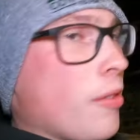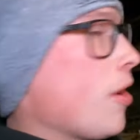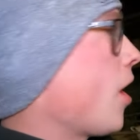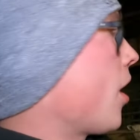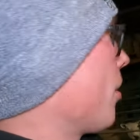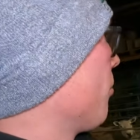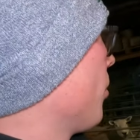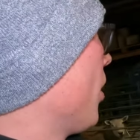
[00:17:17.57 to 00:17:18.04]

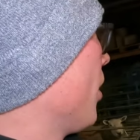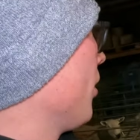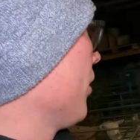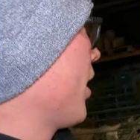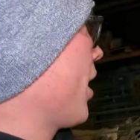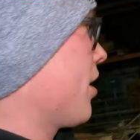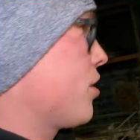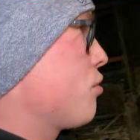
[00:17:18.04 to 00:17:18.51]
Right,
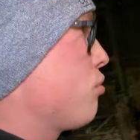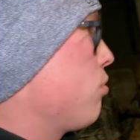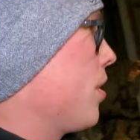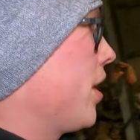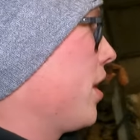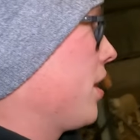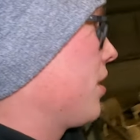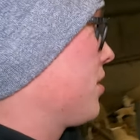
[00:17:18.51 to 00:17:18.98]
well, that
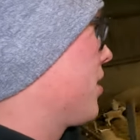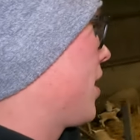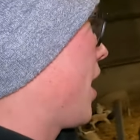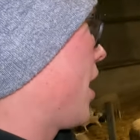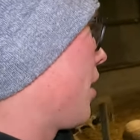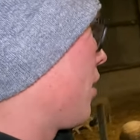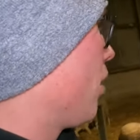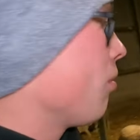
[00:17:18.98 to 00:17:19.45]
twin is
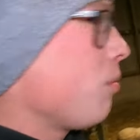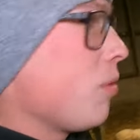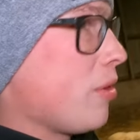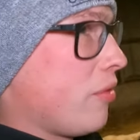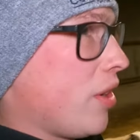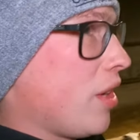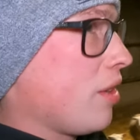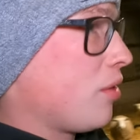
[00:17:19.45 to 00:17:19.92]
getting on
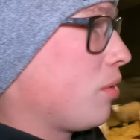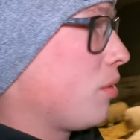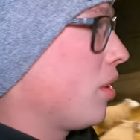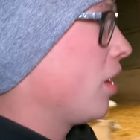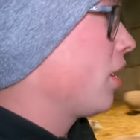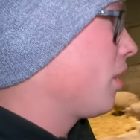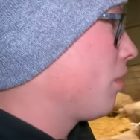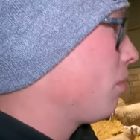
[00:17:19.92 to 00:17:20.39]
with it.
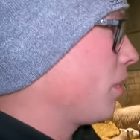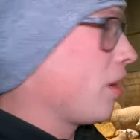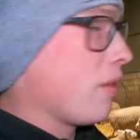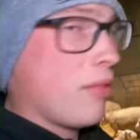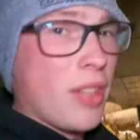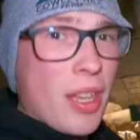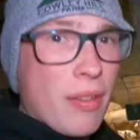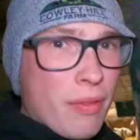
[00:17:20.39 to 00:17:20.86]
We
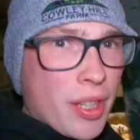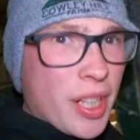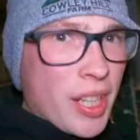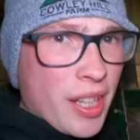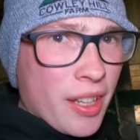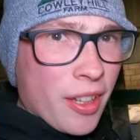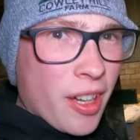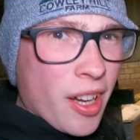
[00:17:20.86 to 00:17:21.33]
have given
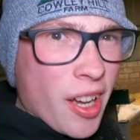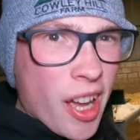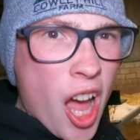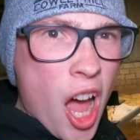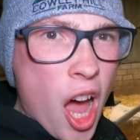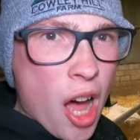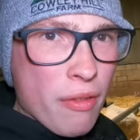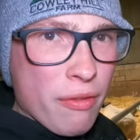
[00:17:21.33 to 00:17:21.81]
it like
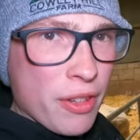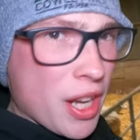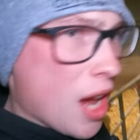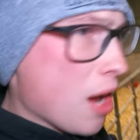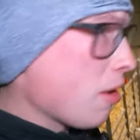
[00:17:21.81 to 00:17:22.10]
half an